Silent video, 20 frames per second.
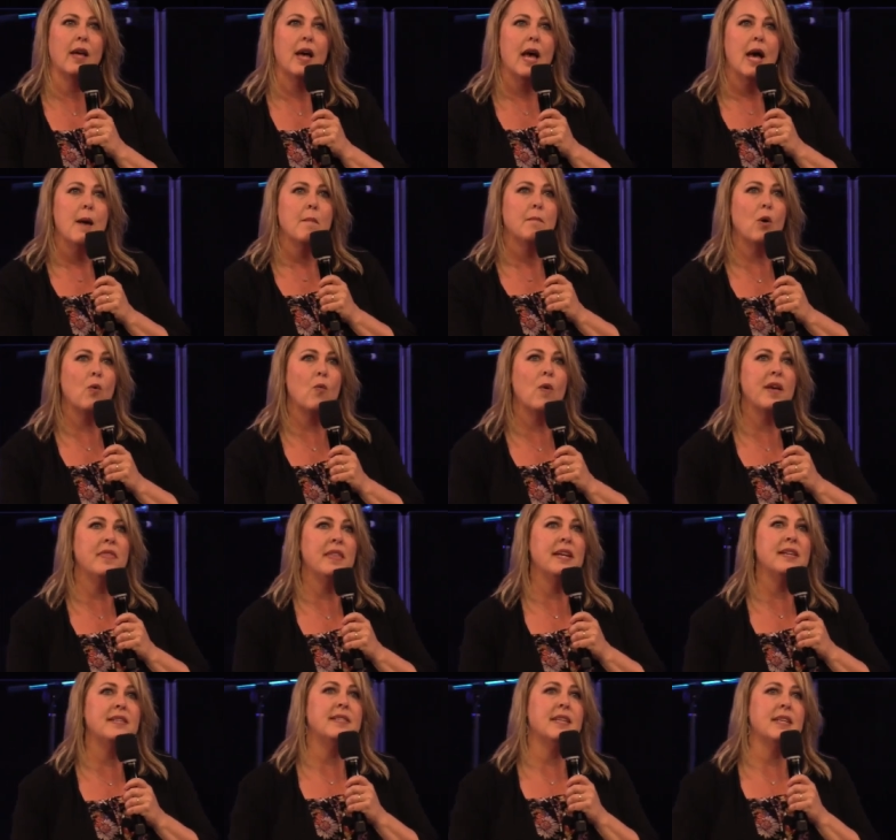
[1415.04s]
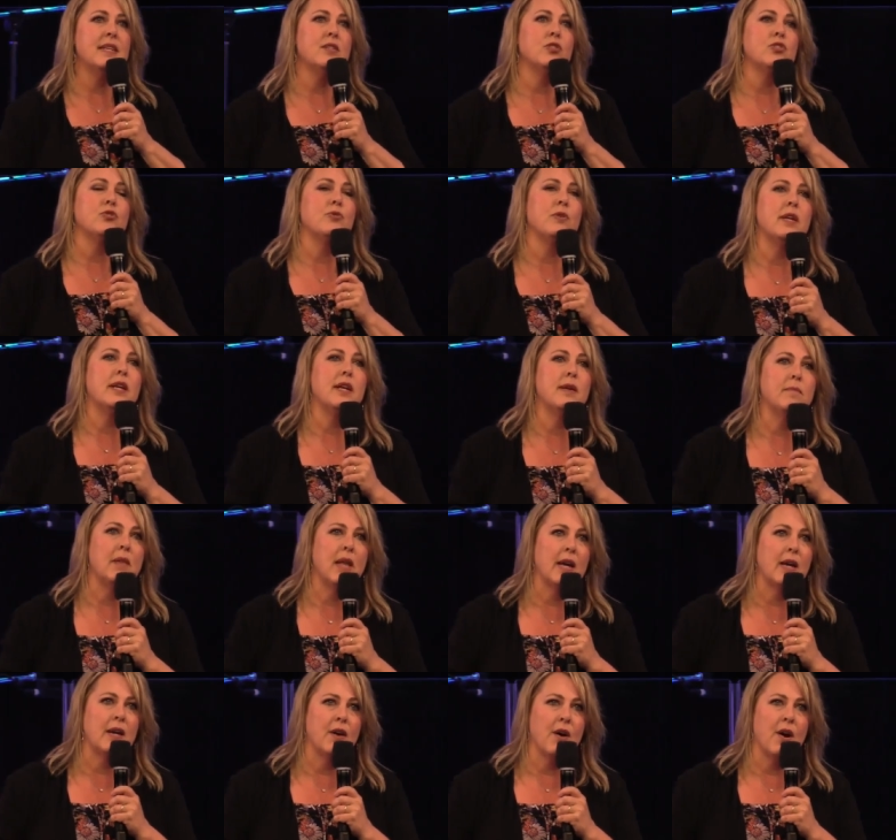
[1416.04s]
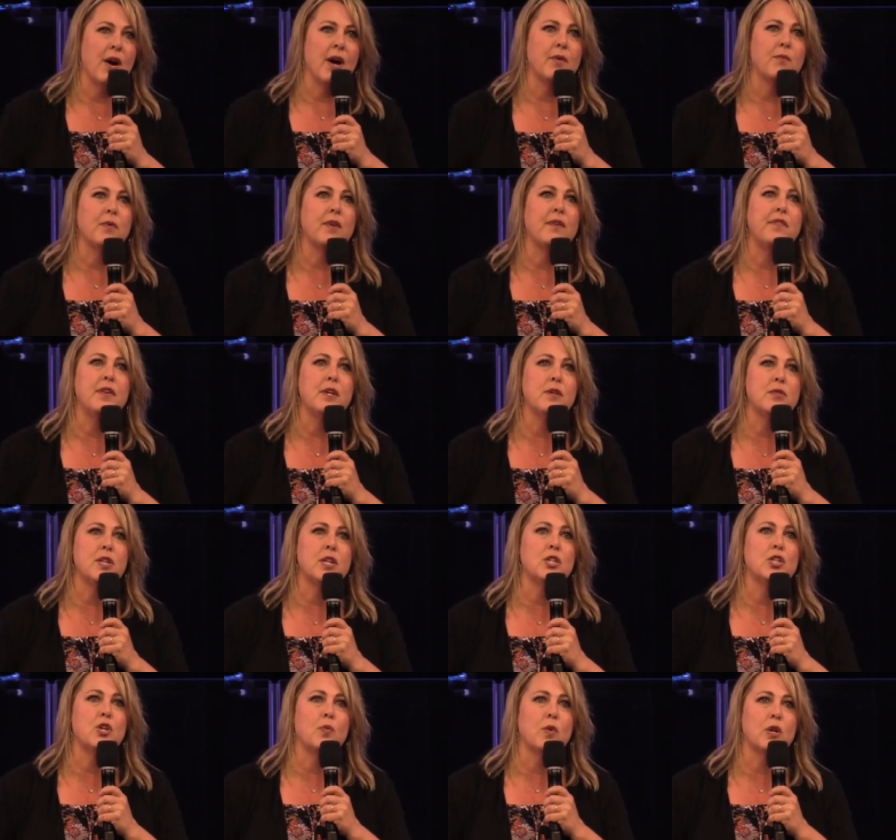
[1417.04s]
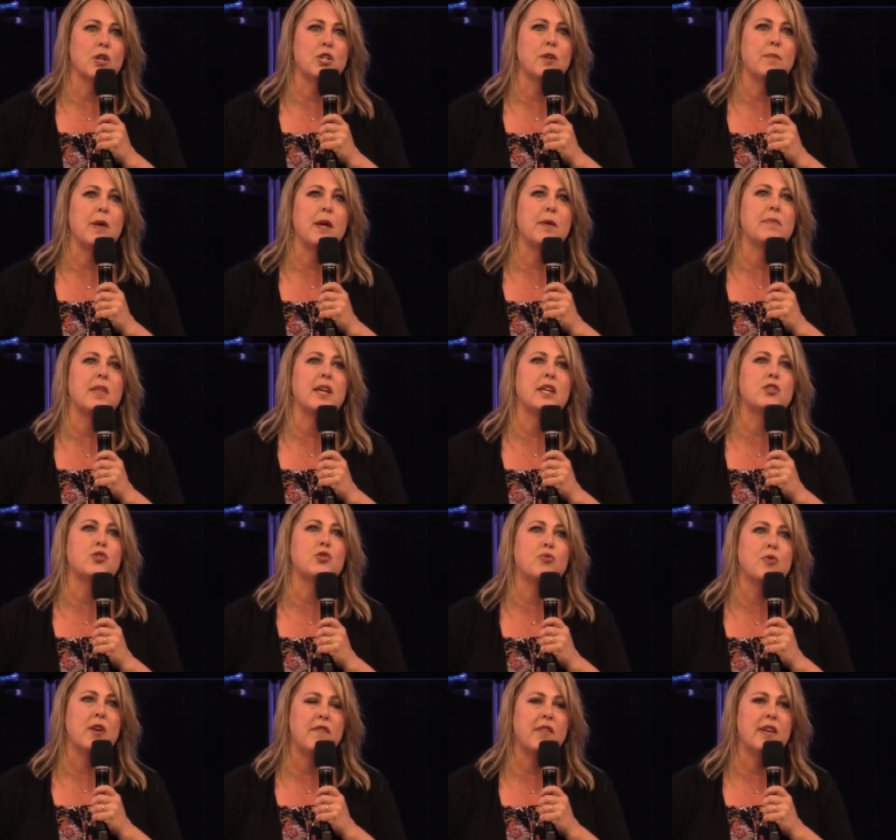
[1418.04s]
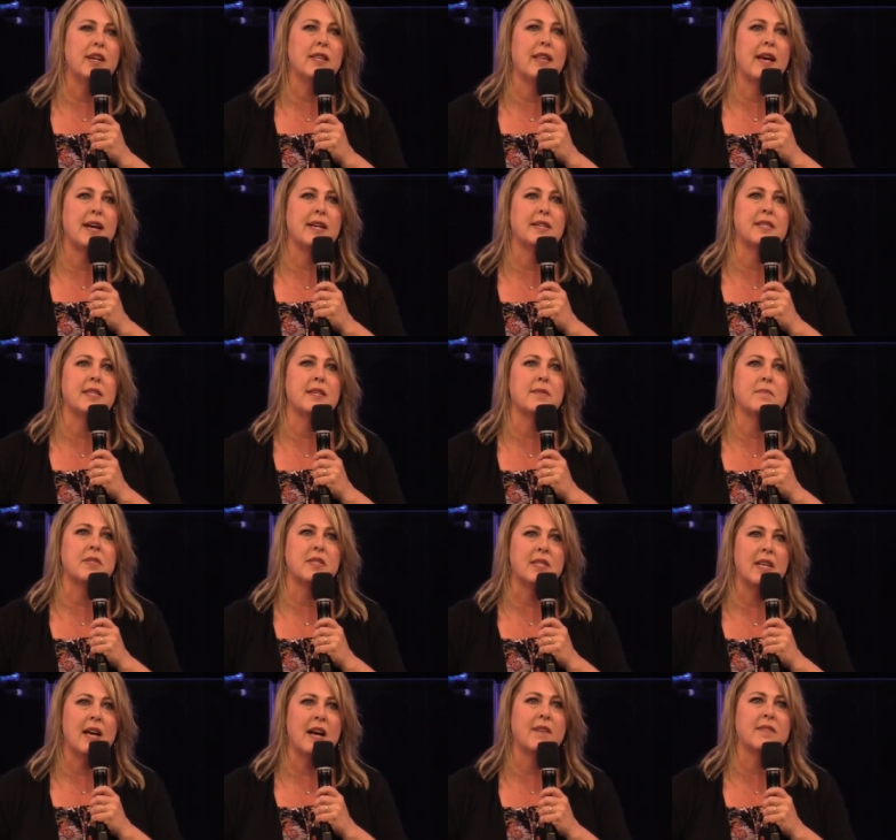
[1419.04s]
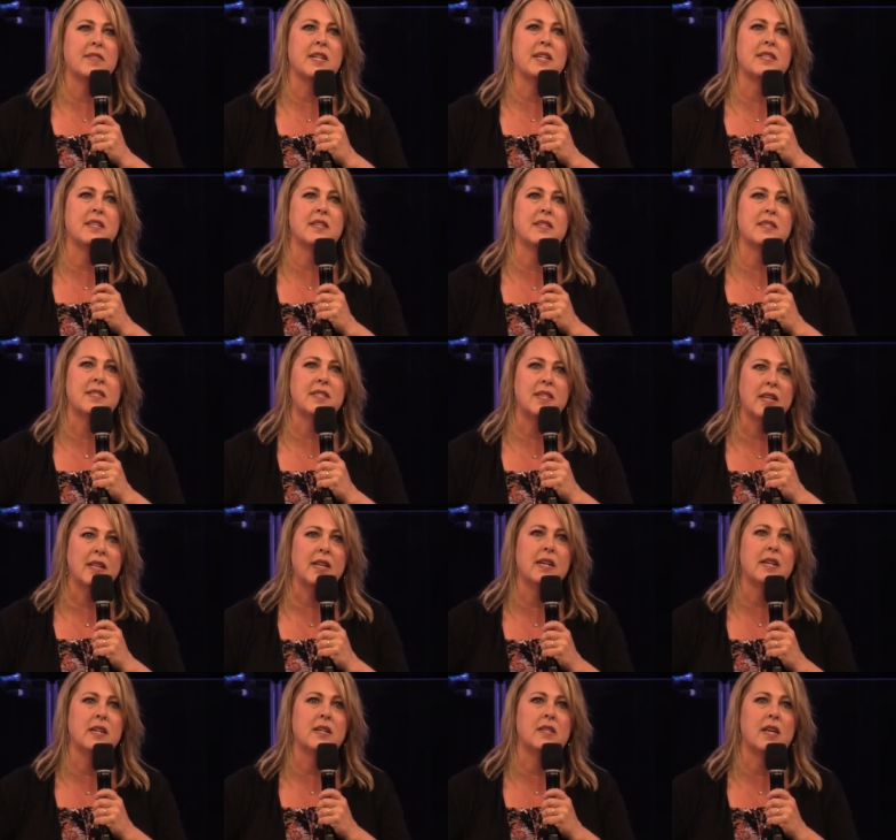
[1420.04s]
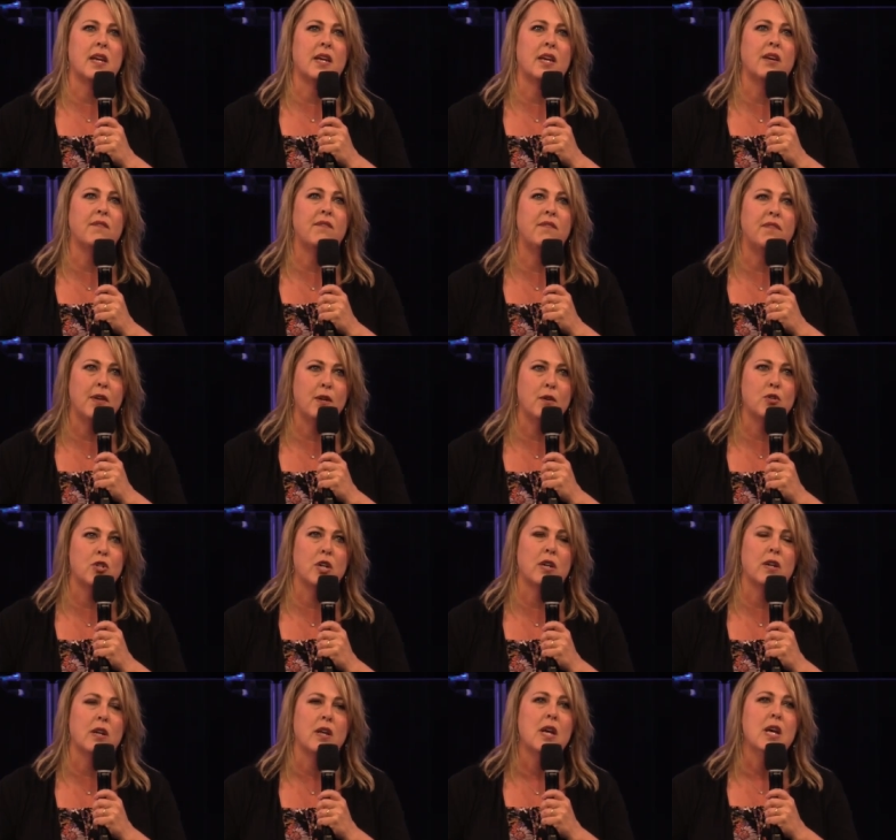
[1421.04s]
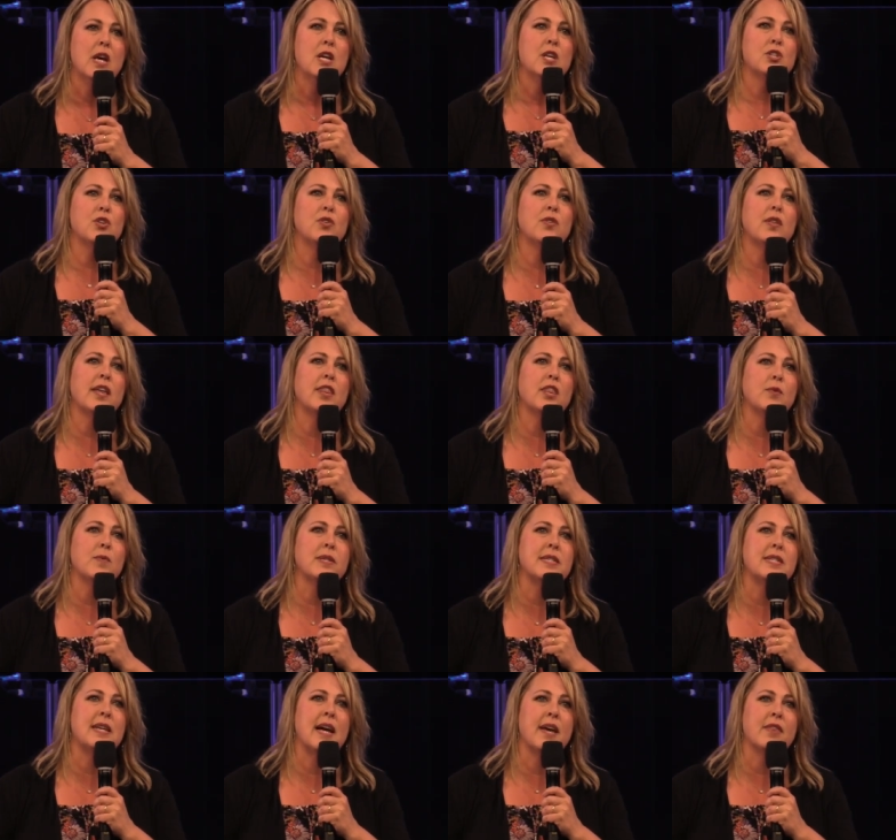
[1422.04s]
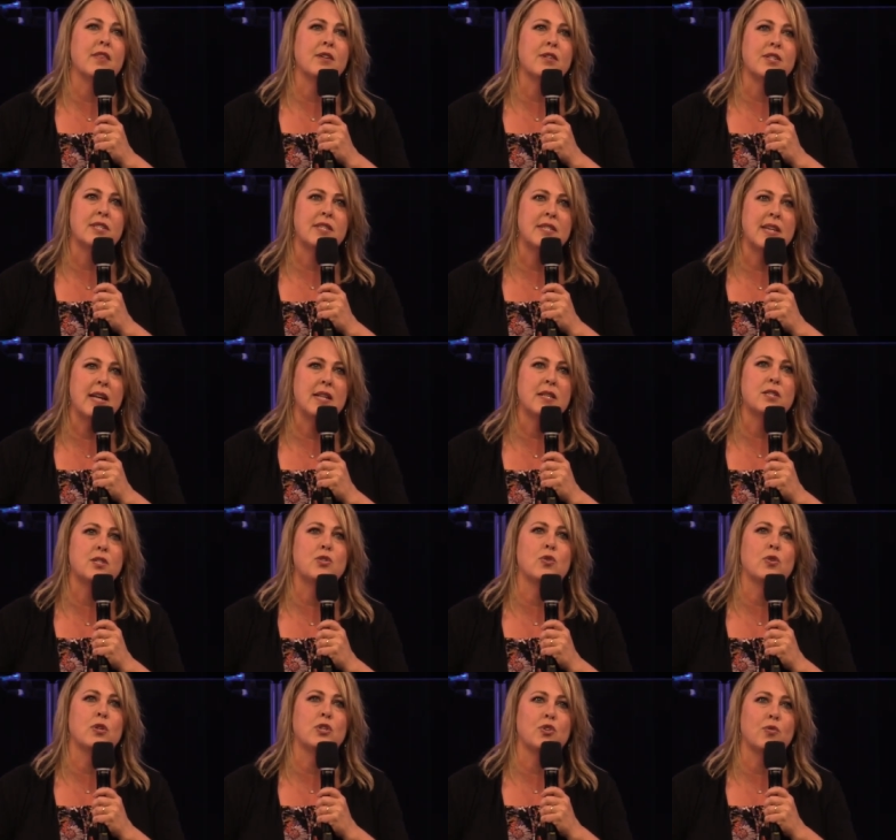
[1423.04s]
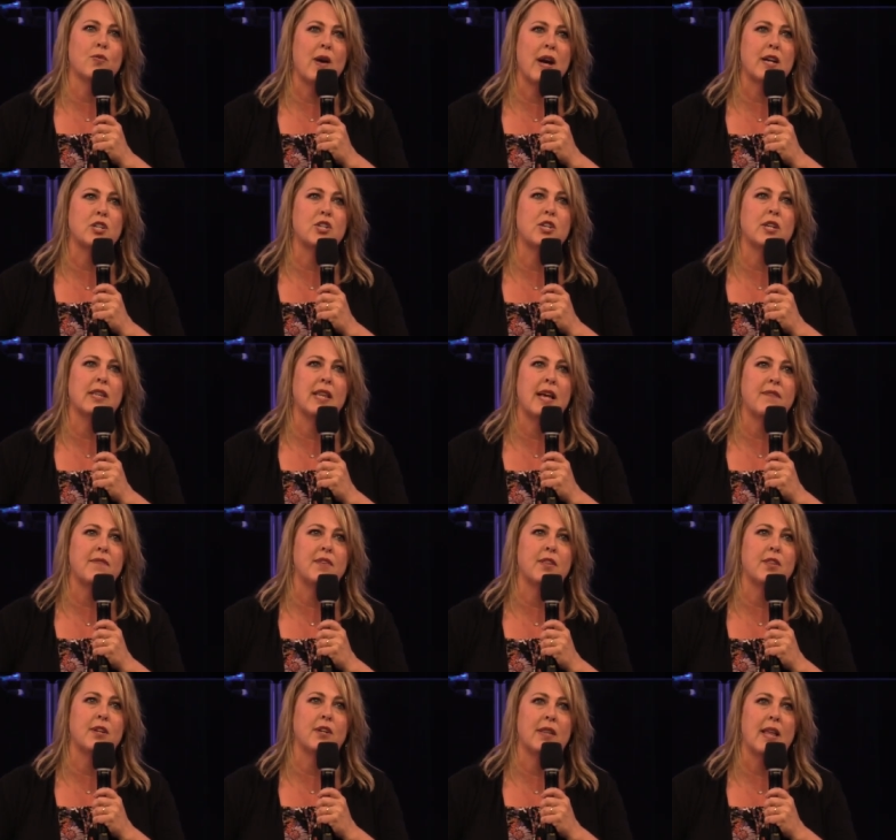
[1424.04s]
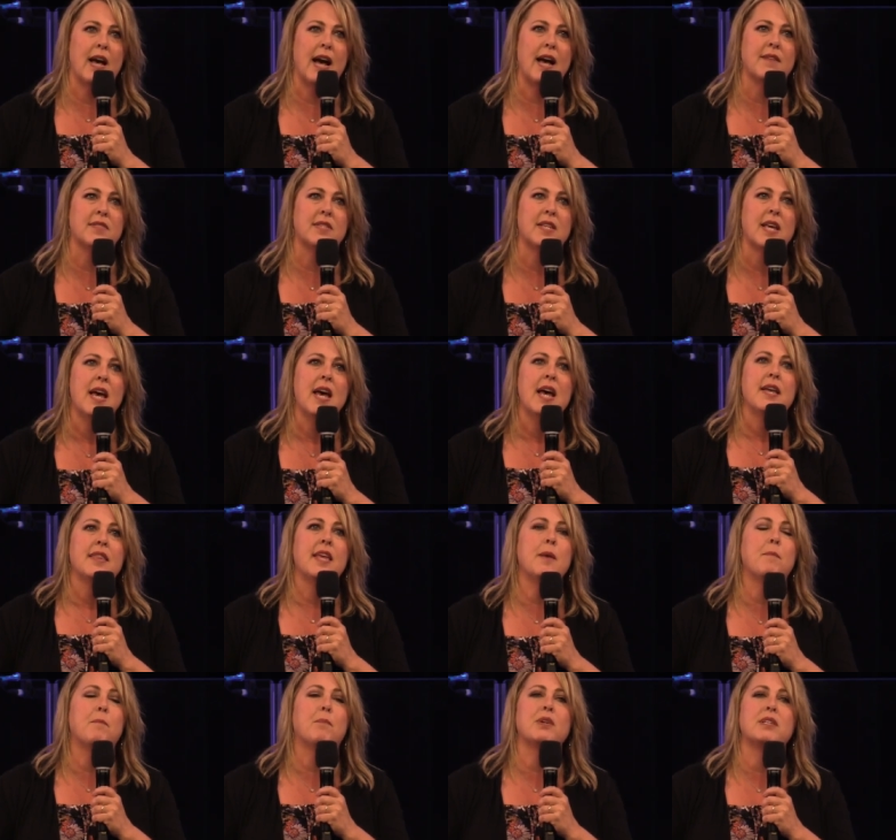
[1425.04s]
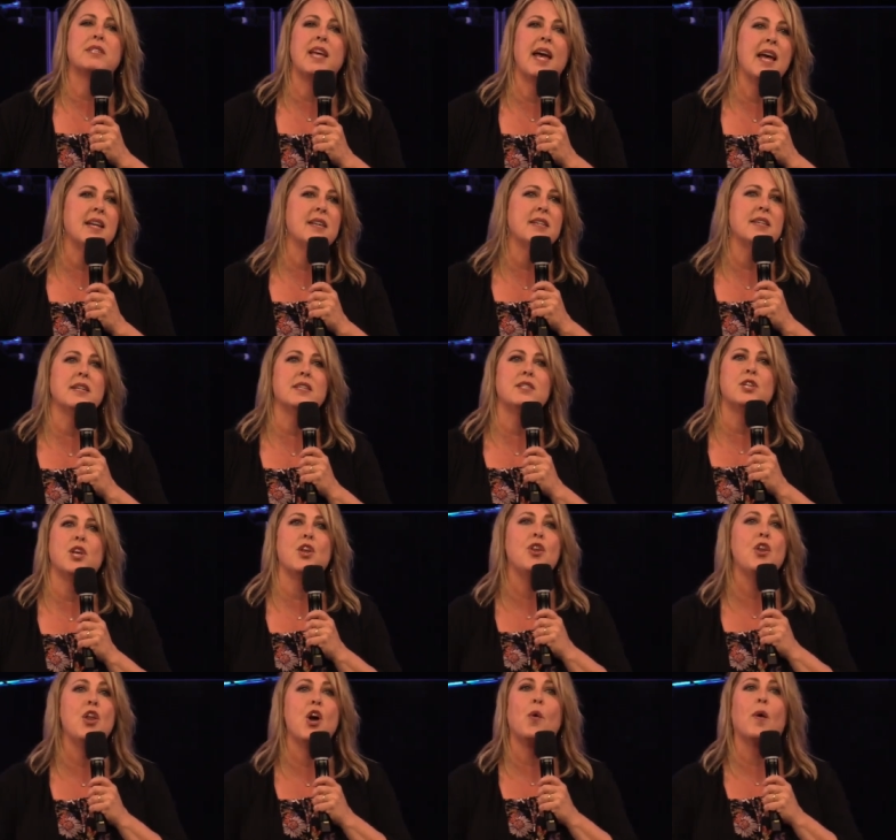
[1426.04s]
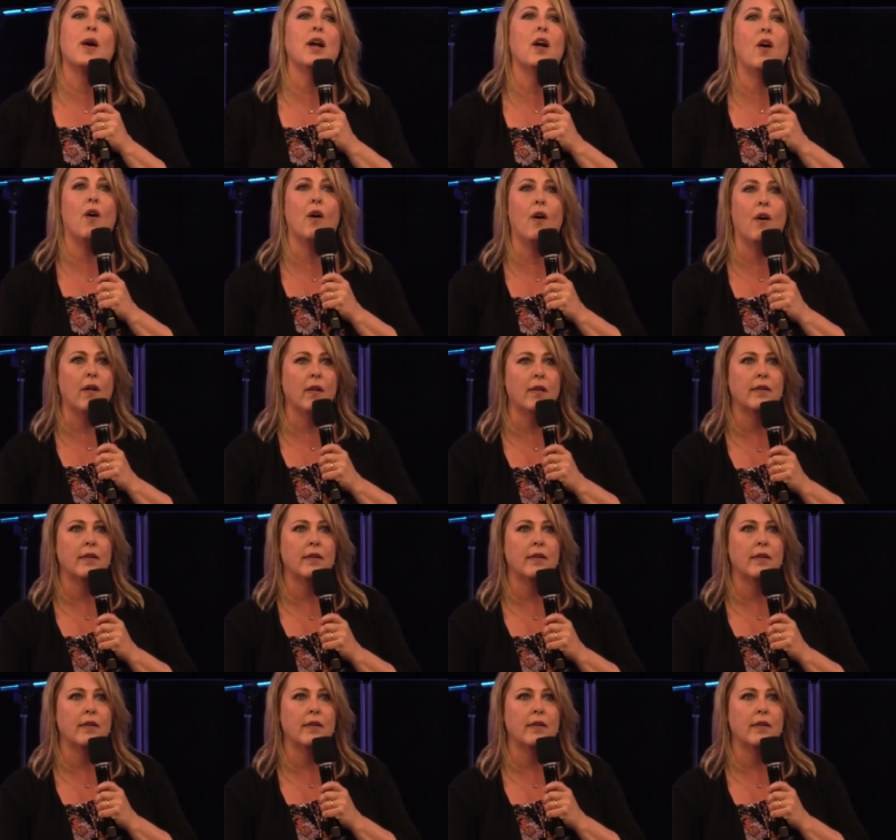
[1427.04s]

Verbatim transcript: But when they didn't treat him like God, refusing to worship him, they trivialized themselves into silliness and confusion so that there was neither sense nor direction left in their lives. They pretended to know it all,